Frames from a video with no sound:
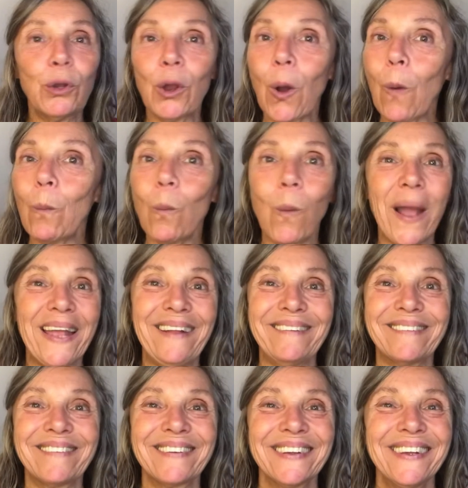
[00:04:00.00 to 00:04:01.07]
on
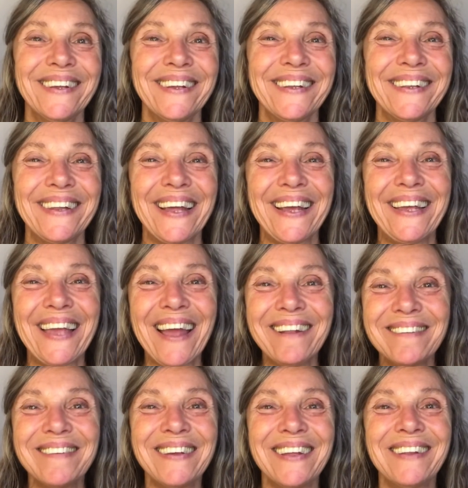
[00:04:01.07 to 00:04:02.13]
weight. They're
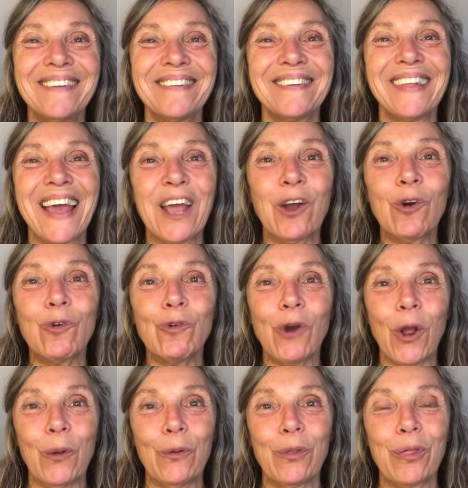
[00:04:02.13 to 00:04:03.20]
getting into their
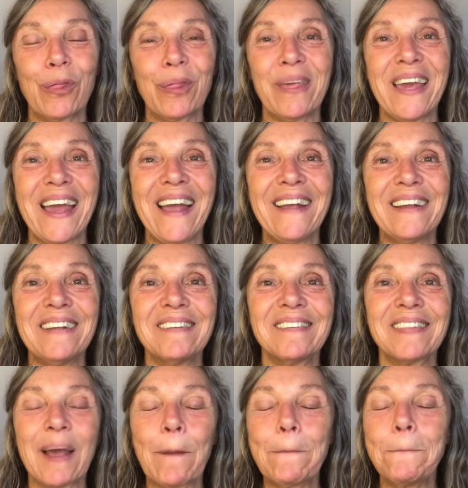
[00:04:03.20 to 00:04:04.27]
growth. Yeah, it's
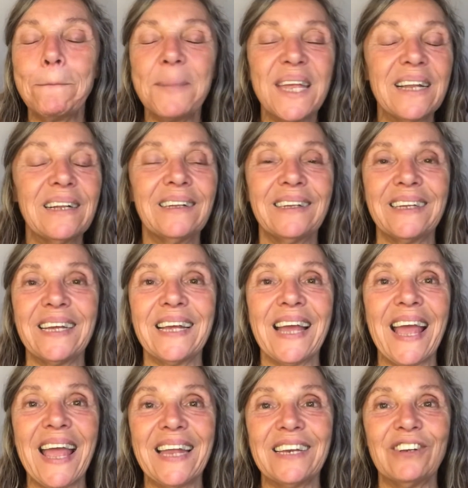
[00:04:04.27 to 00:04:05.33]
that building
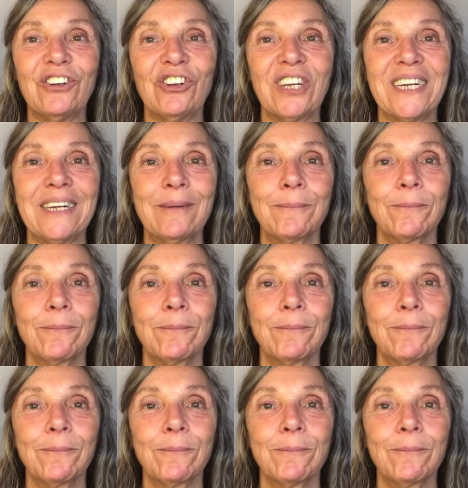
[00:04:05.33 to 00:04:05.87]
energy.